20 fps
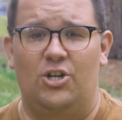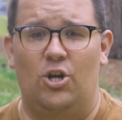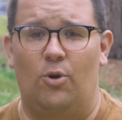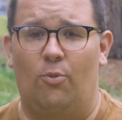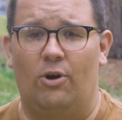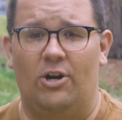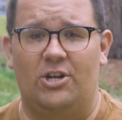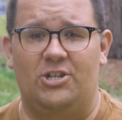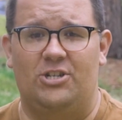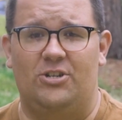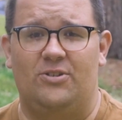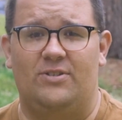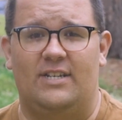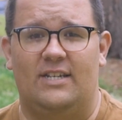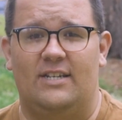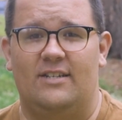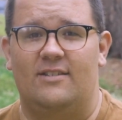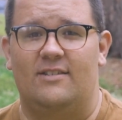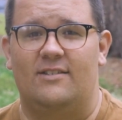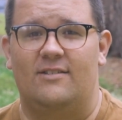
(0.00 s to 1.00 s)
No more
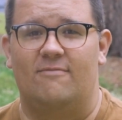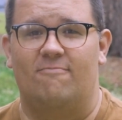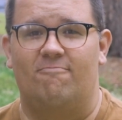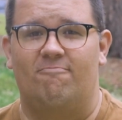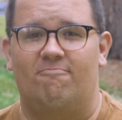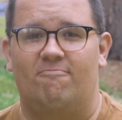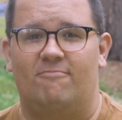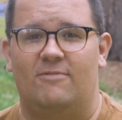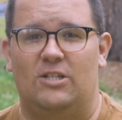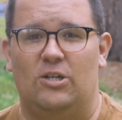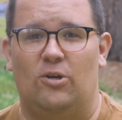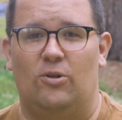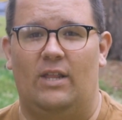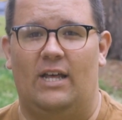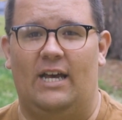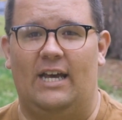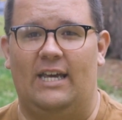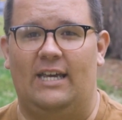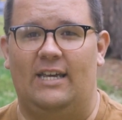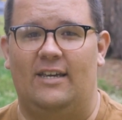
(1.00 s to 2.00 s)
excuses. So,
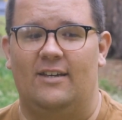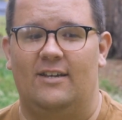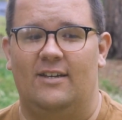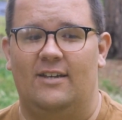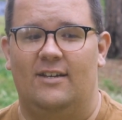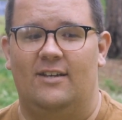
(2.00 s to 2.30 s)
like,